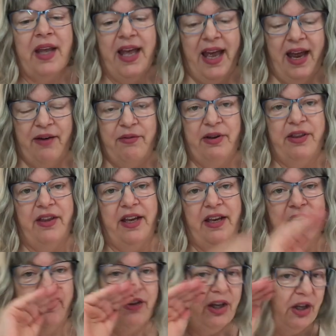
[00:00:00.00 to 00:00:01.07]
Everything
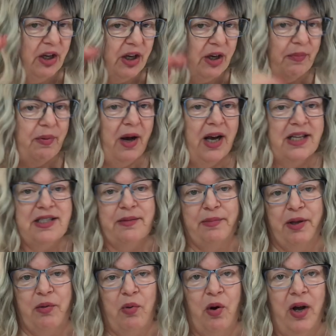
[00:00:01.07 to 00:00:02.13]
that you could
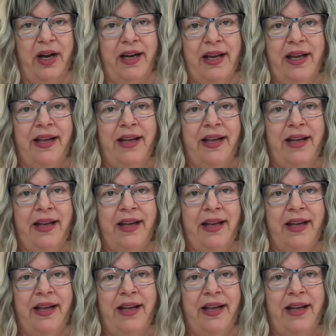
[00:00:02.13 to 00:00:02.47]
possibly want.